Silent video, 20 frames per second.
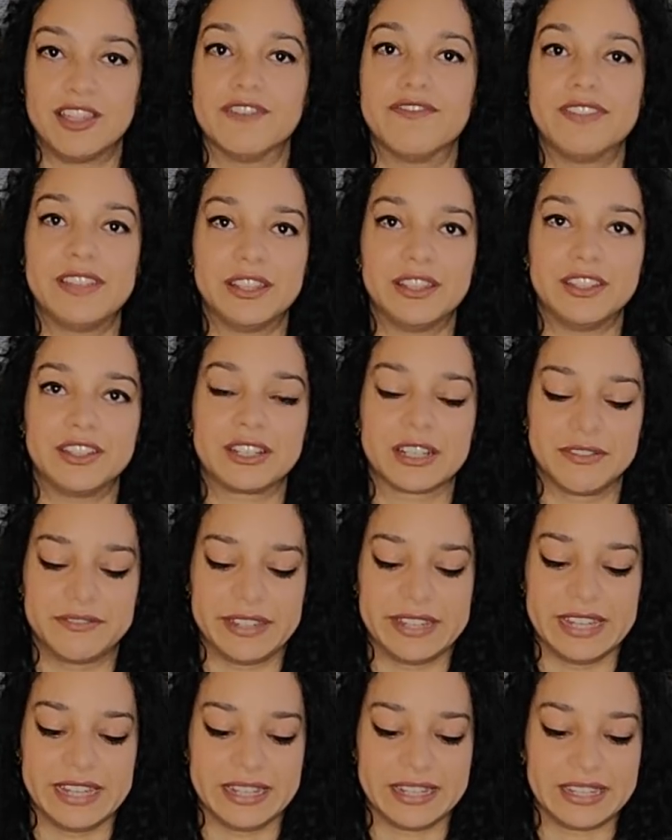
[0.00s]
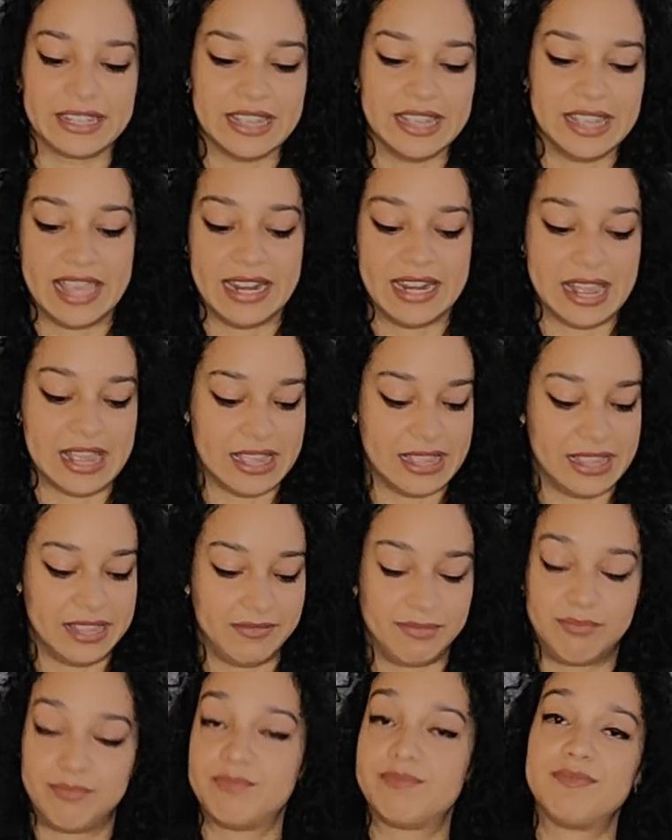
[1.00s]
love the look of it, and
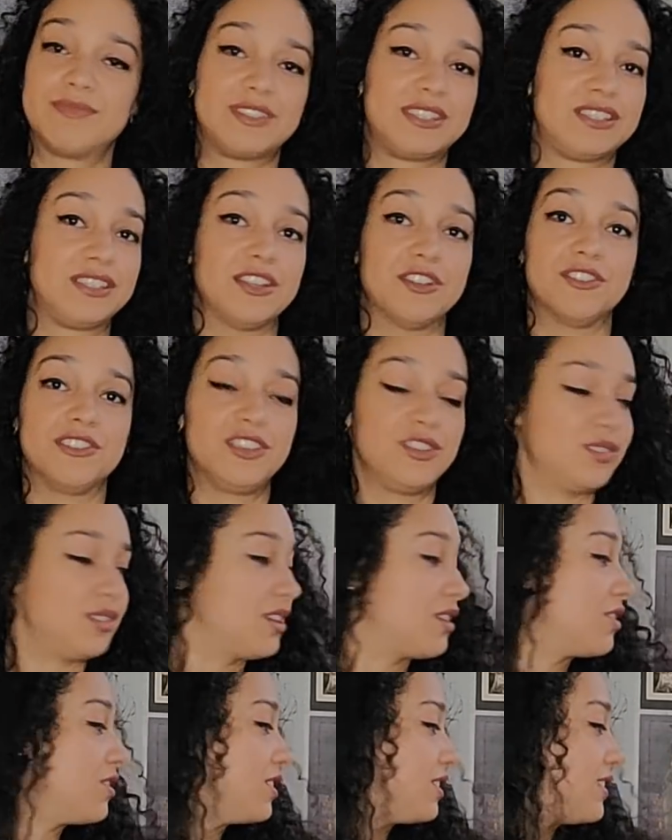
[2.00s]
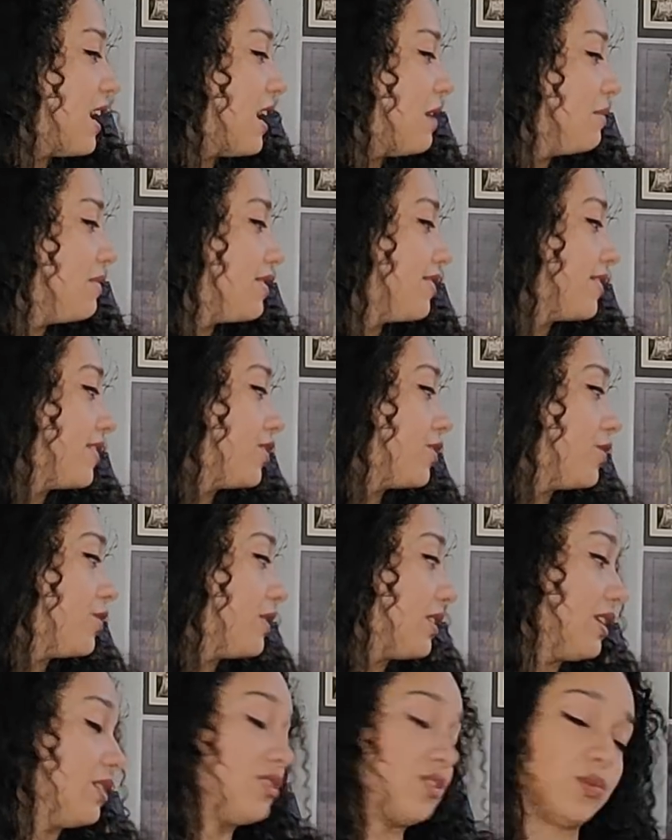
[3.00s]
I still use it all the time, even
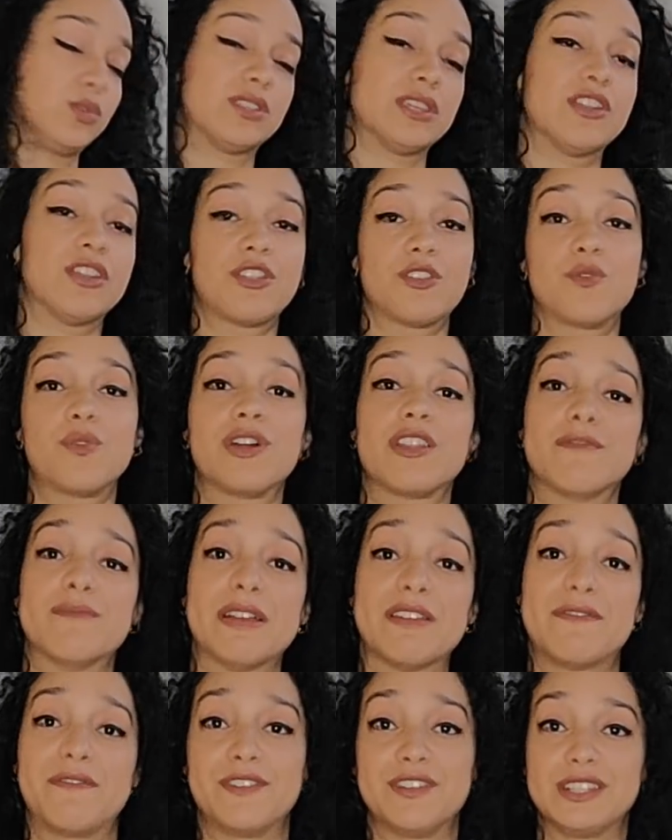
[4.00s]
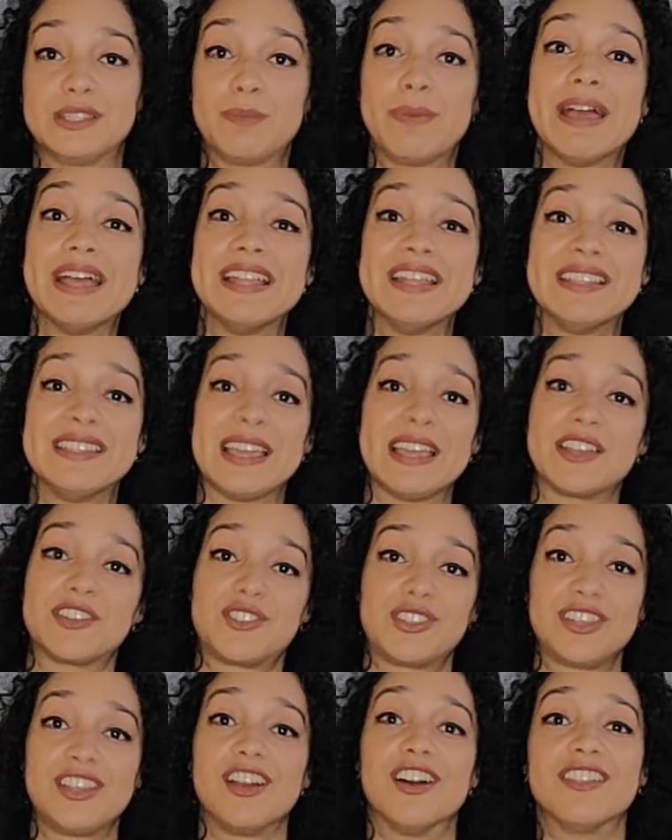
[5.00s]
though this was another one of my first pens. I
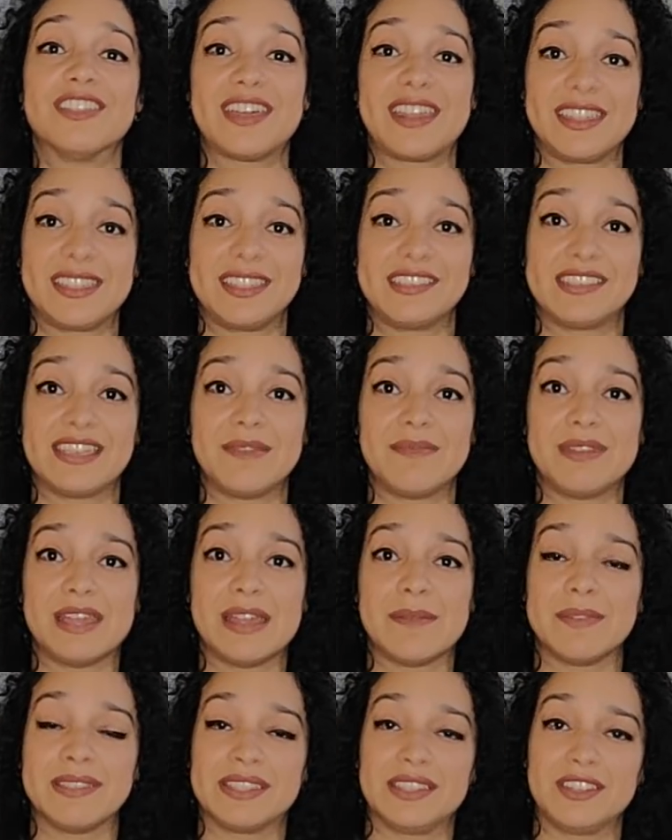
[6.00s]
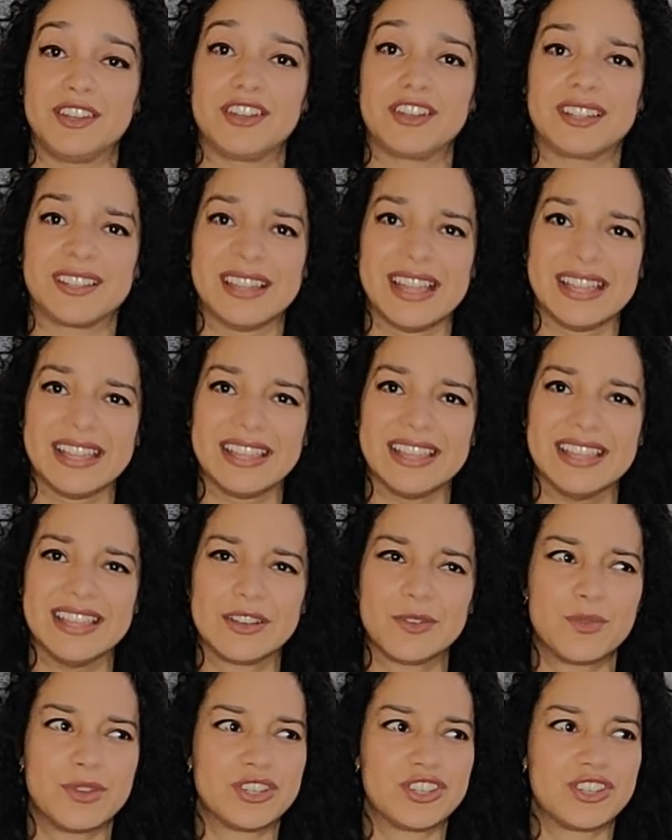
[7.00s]
actually got that at the same time as the Dark
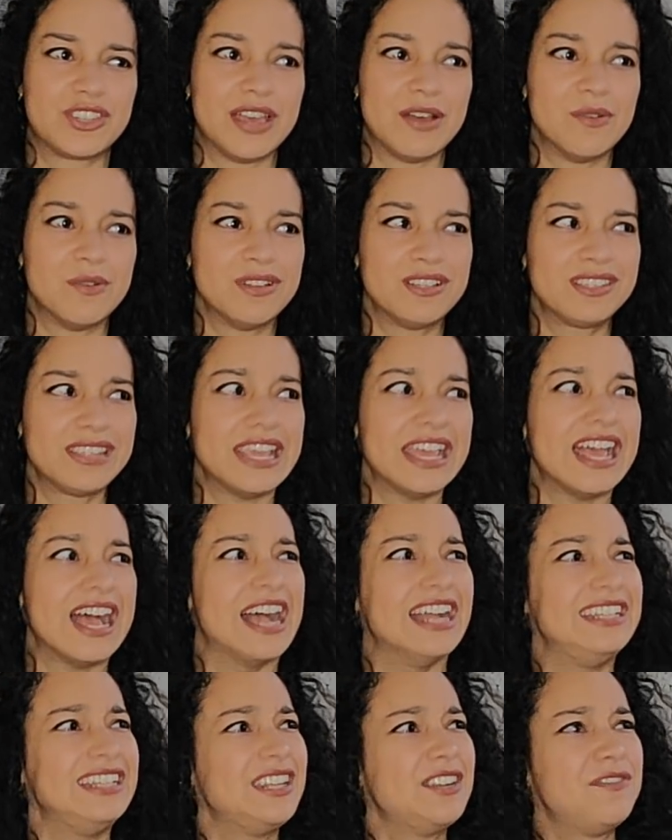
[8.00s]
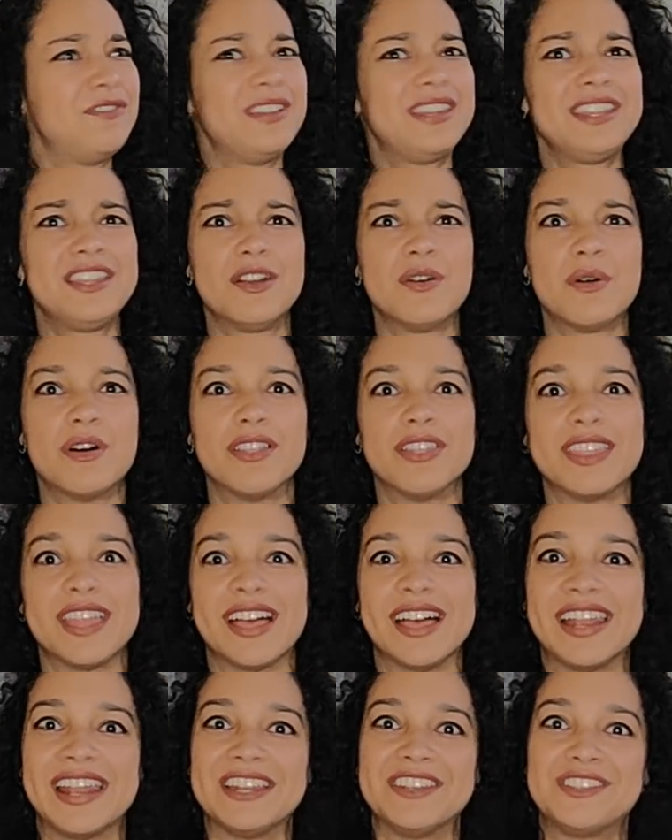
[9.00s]
Lilac, which I did a video on
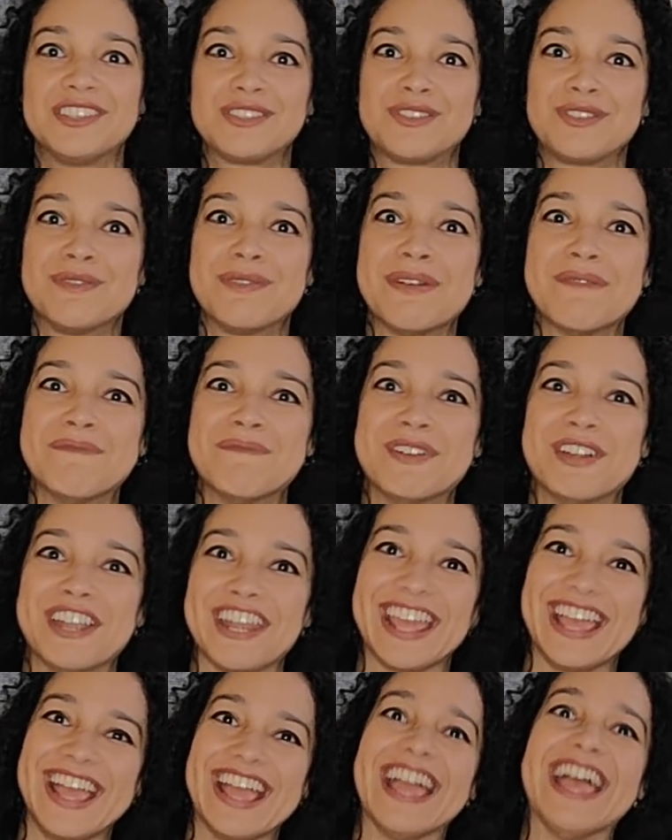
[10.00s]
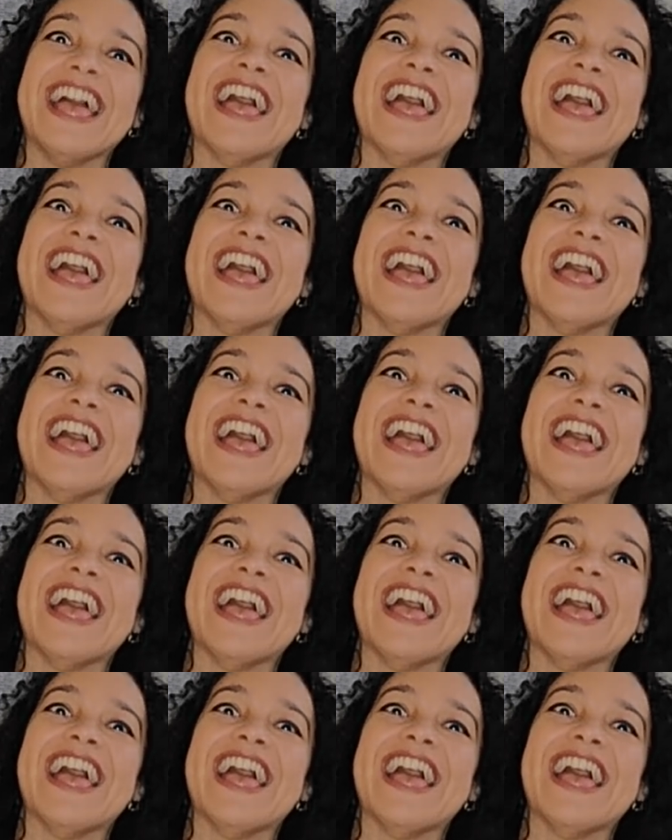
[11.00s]
that. I just remembered